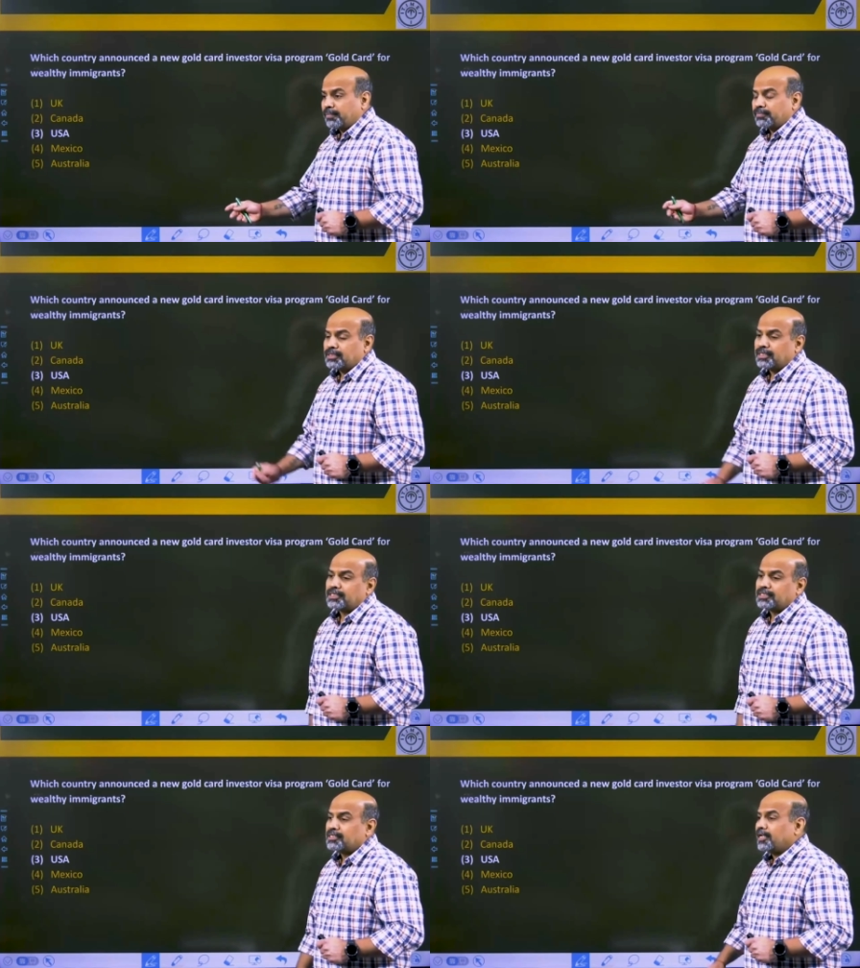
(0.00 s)

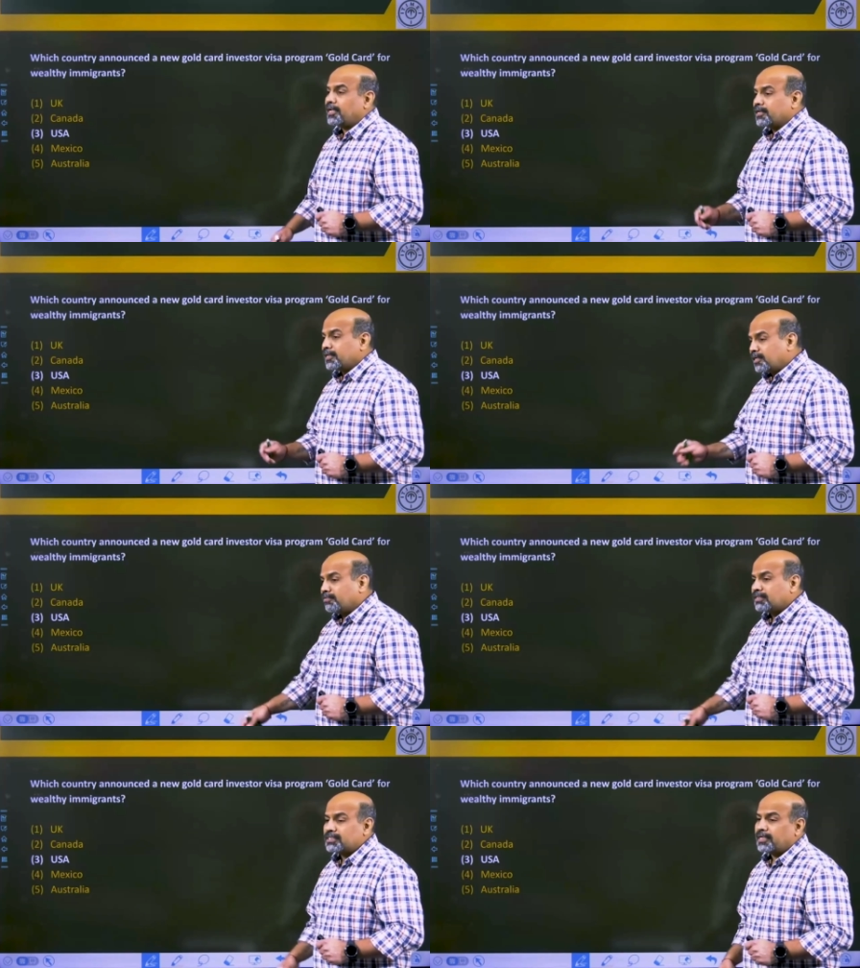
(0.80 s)
citizens there,
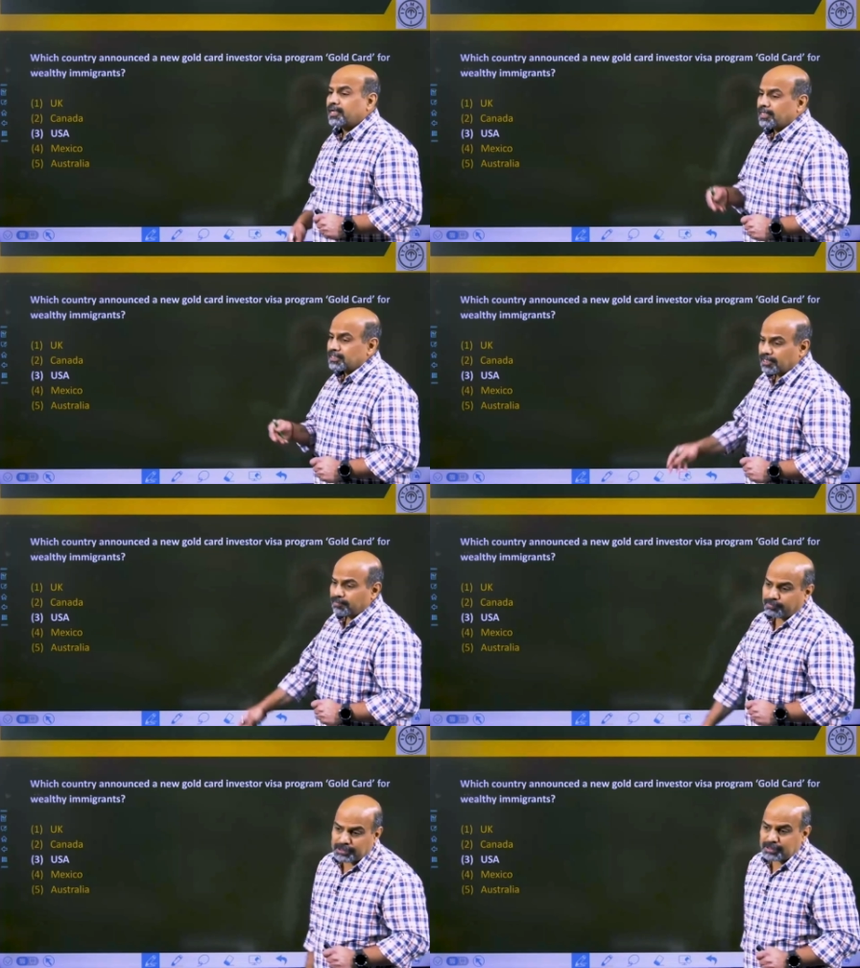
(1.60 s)
invest there, set
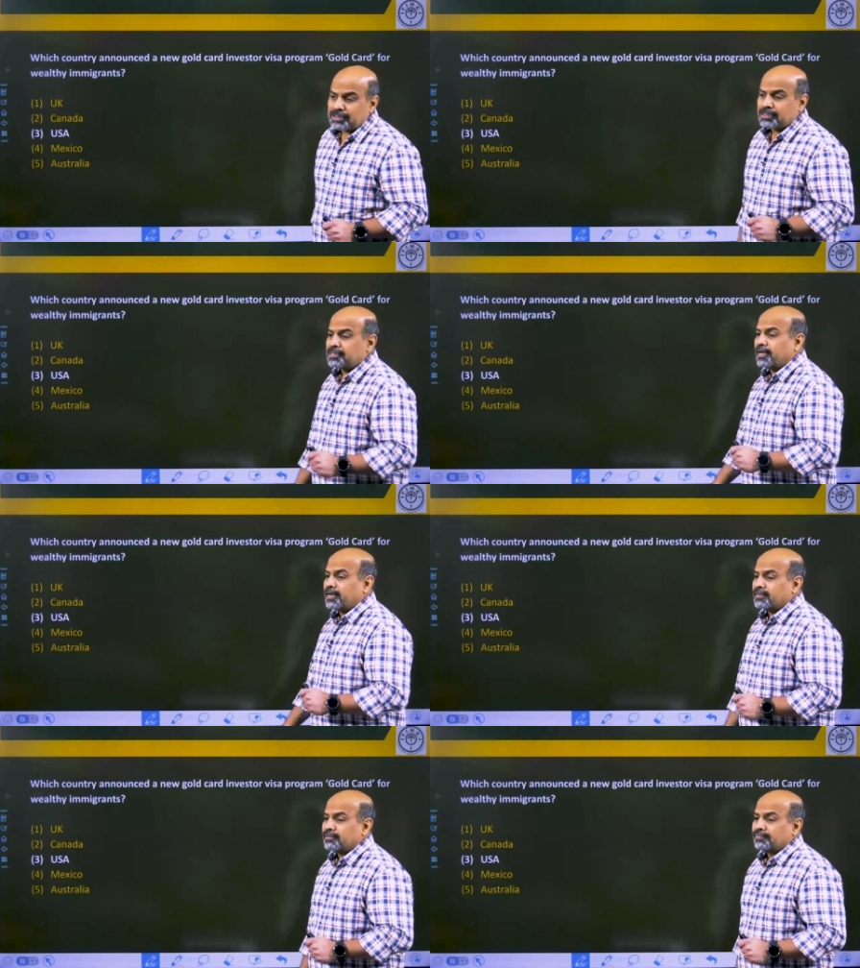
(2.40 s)
up businesses there,